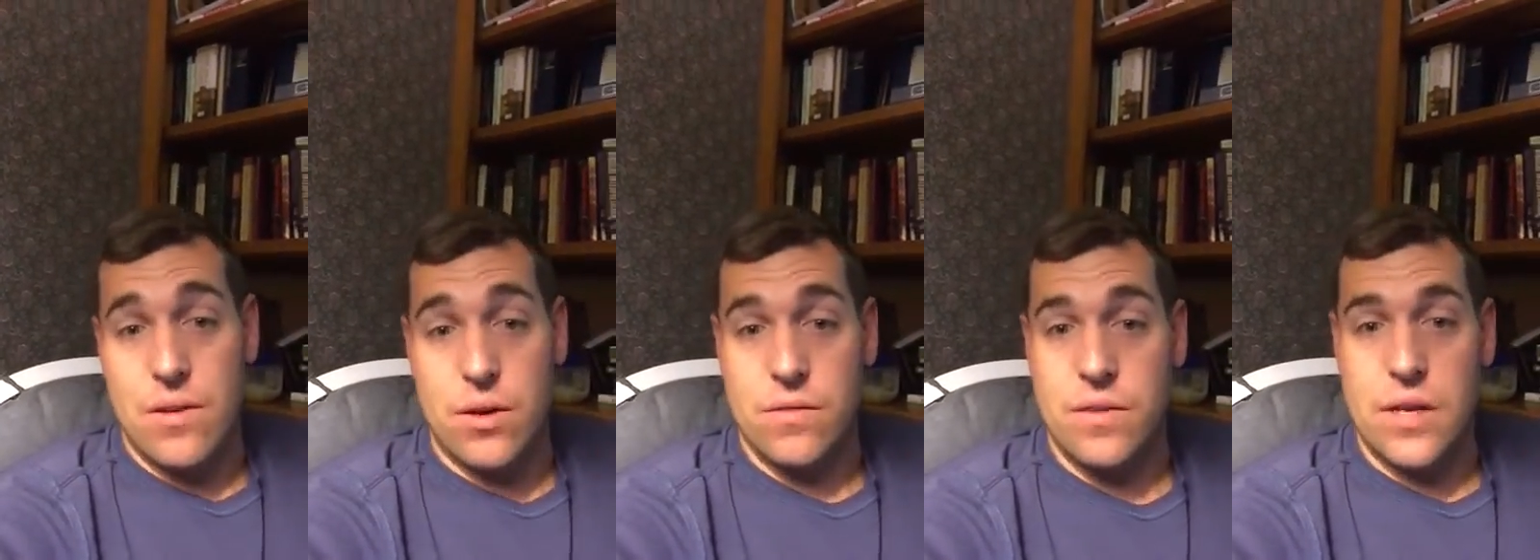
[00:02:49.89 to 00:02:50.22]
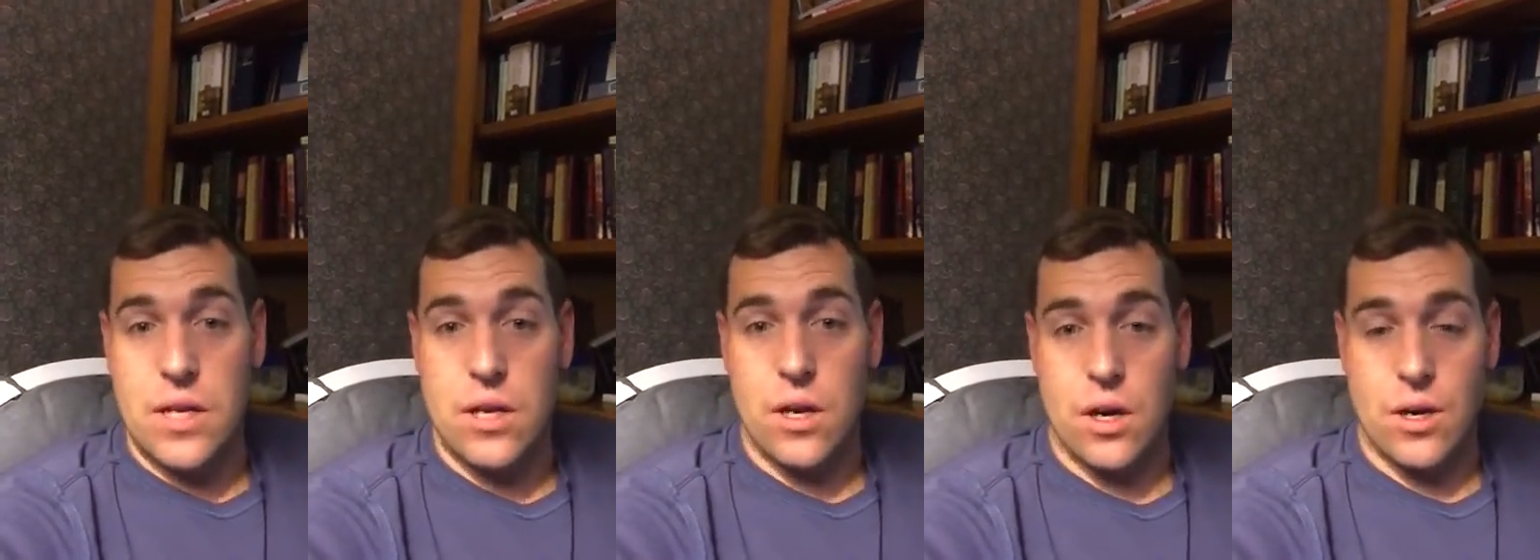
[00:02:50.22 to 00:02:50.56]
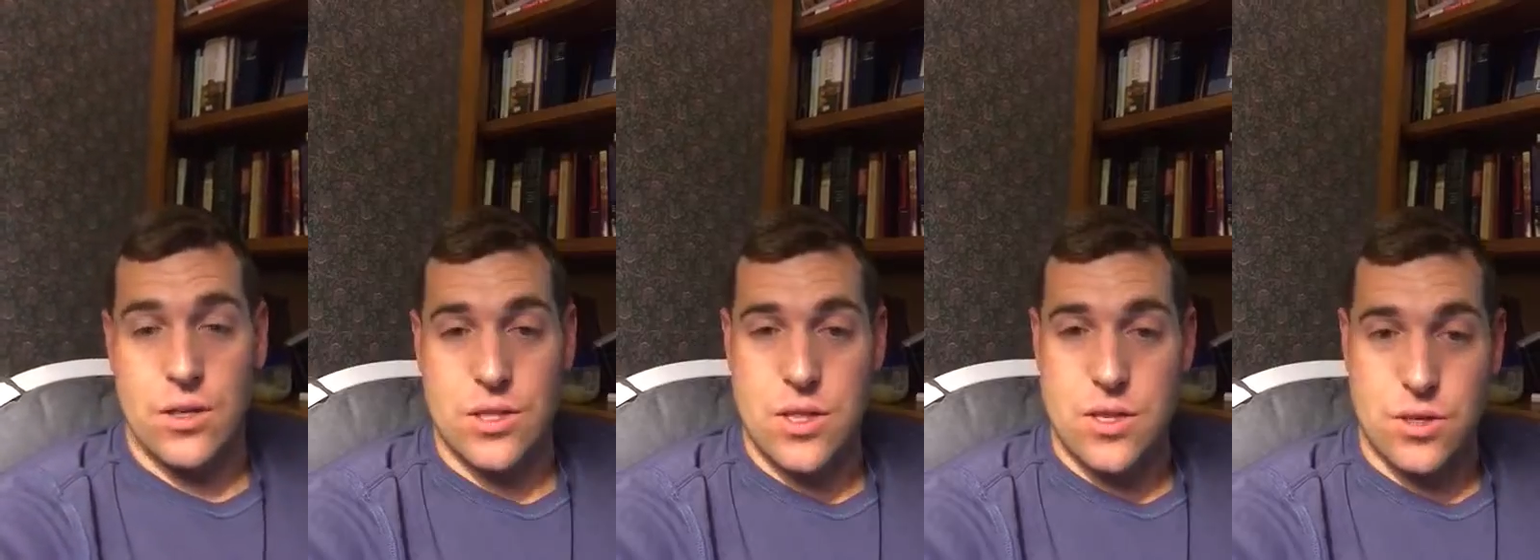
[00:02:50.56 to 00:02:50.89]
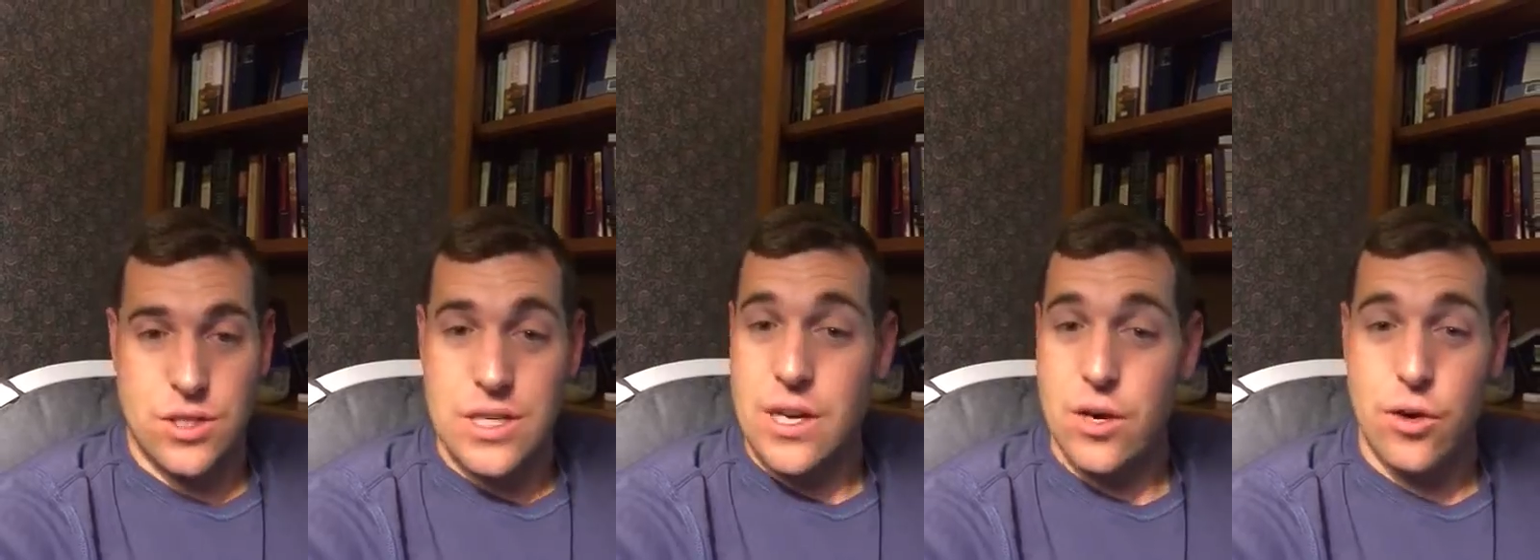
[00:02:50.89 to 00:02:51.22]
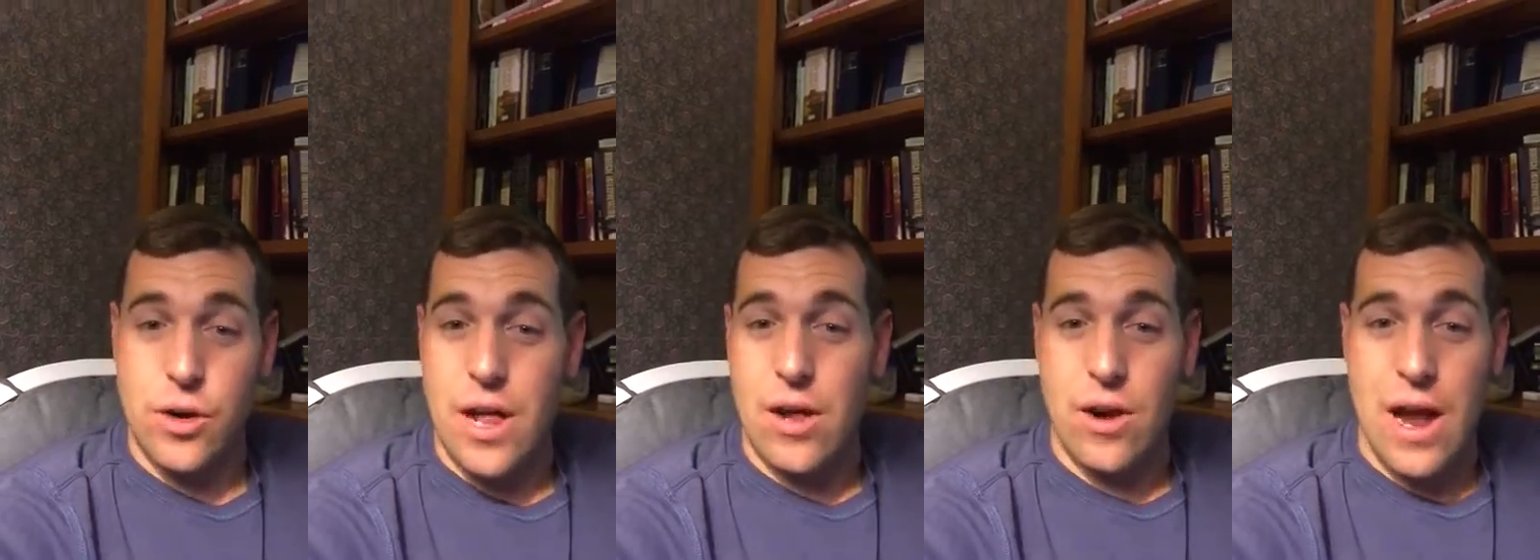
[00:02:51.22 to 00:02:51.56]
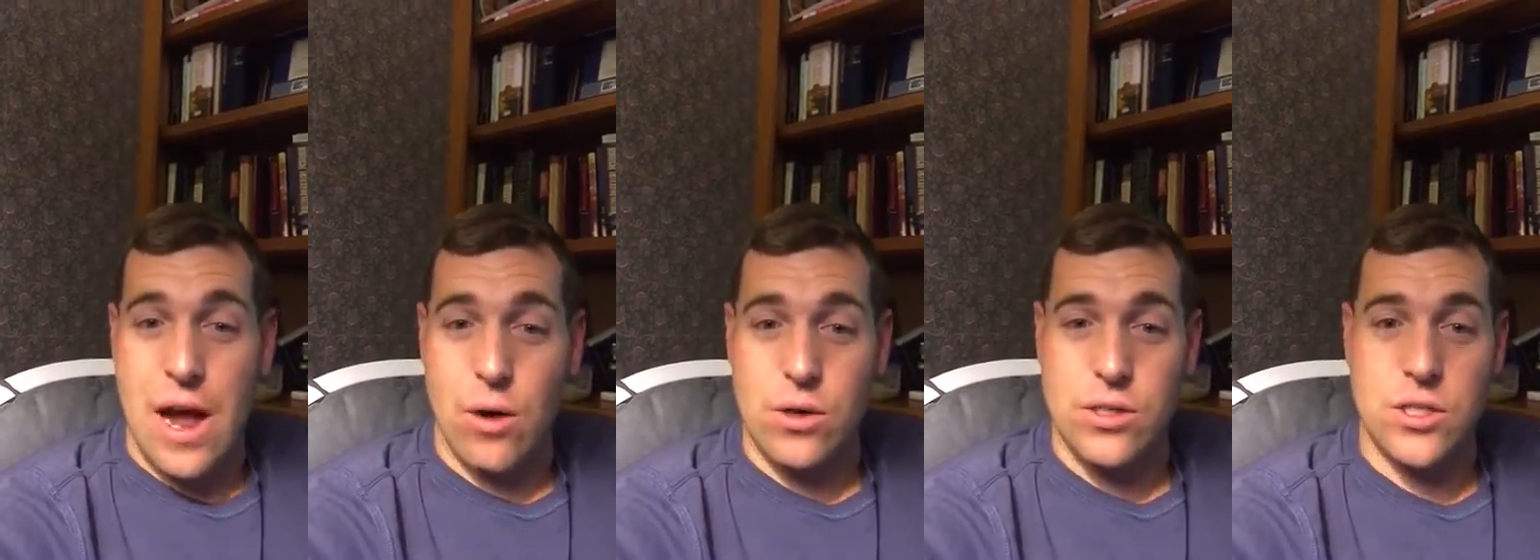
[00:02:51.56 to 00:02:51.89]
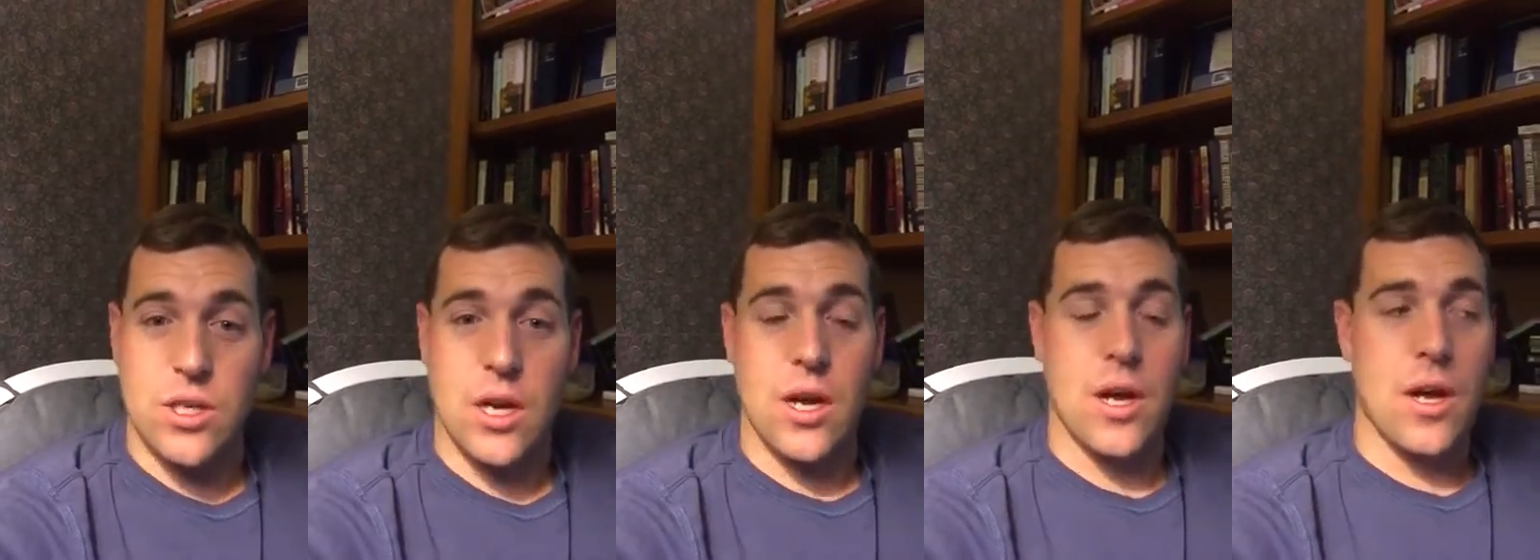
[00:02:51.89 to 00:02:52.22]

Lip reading: 150 cars, $1,300 hours.